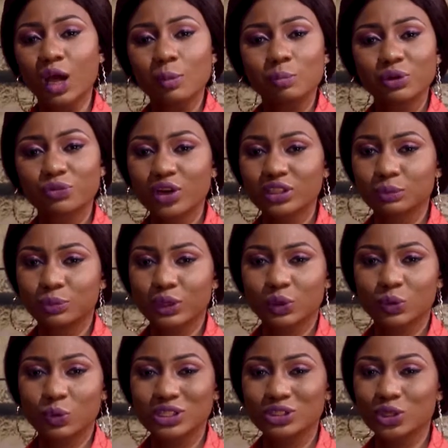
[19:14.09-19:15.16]
Before the break,
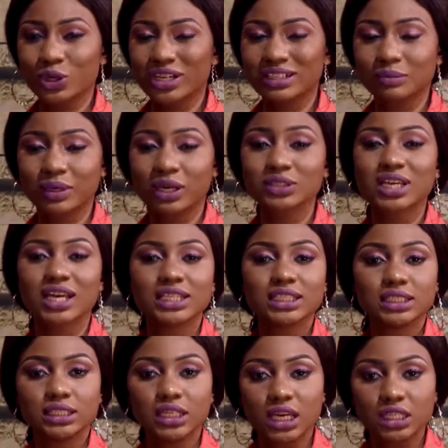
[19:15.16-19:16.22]
we were talking about
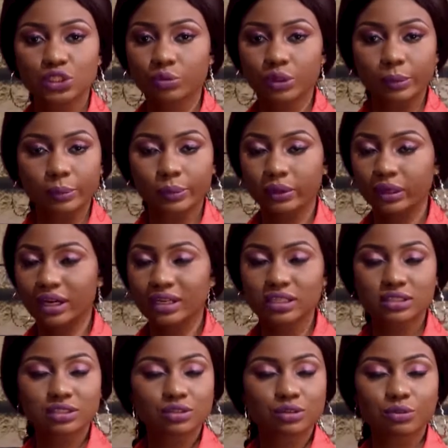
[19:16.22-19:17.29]
date rape, and
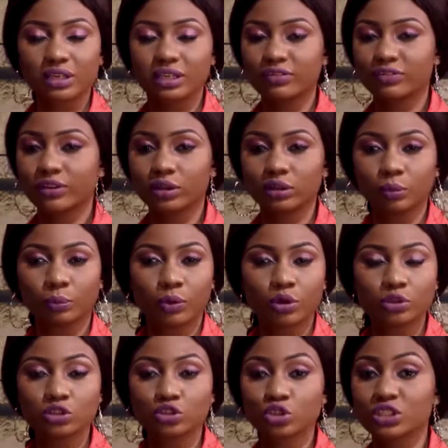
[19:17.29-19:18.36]
it's greatly frowned upon.
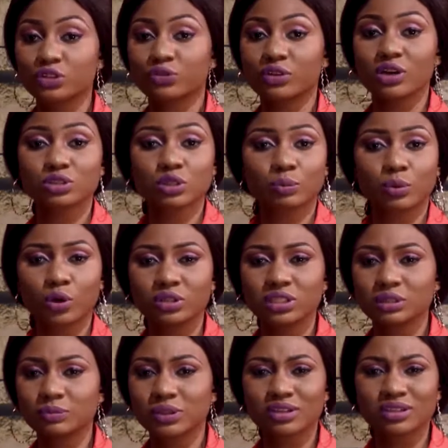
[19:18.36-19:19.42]
The church frowns upon
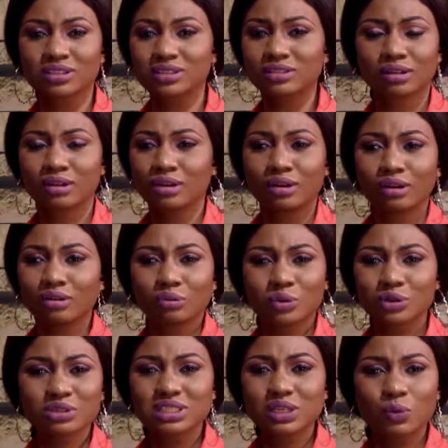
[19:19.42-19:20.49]
it because we
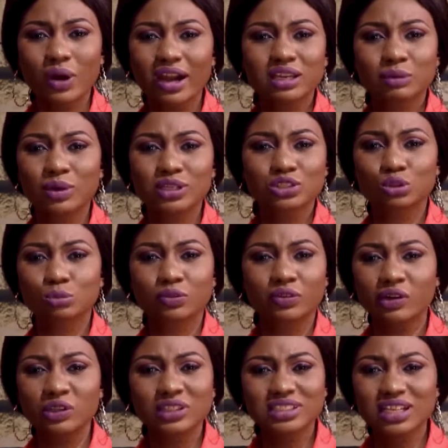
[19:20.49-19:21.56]
don't see why anybody should be
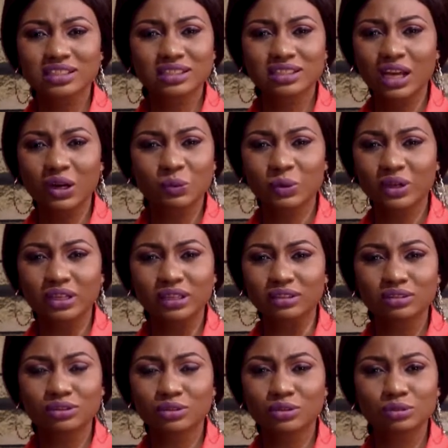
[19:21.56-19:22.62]
violated in that way.
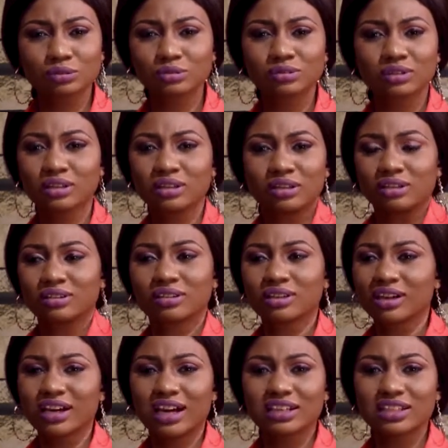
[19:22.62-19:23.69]
No,
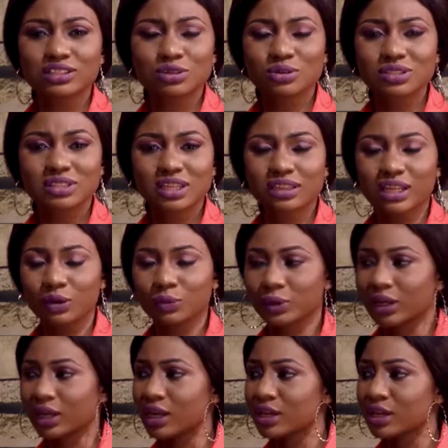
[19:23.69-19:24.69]
Catholics don't see it that way.